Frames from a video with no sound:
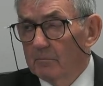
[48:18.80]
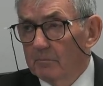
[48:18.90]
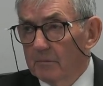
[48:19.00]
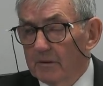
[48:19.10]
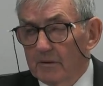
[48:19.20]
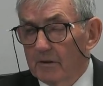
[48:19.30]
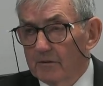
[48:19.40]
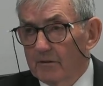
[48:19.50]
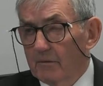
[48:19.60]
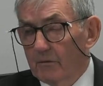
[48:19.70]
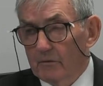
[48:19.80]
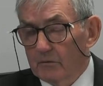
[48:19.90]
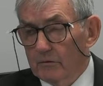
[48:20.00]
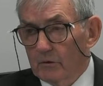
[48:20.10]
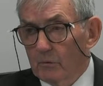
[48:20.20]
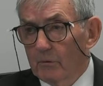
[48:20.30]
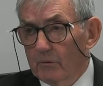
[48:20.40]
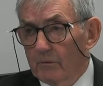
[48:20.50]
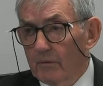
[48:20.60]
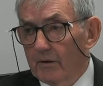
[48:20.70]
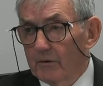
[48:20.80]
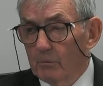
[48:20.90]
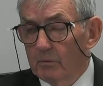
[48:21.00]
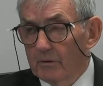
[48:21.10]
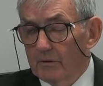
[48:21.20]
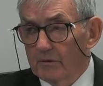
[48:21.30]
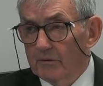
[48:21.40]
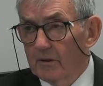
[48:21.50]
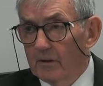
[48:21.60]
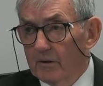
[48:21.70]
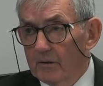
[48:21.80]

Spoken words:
but it's difficult to quantify to what extent.